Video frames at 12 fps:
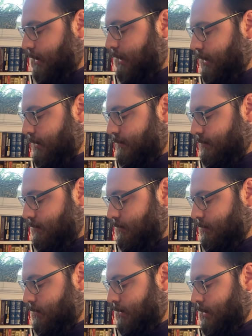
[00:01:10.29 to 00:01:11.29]
keys
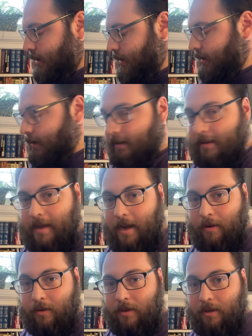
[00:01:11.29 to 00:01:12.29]
can
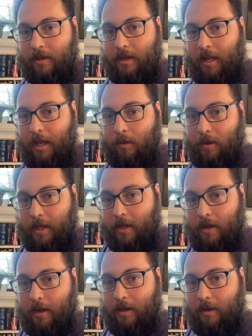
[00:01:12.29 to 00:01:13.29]
sound equally
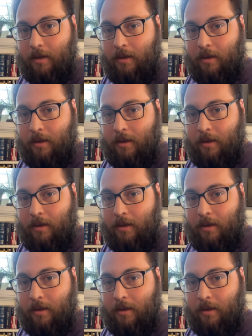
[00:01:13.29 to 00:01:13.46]
good.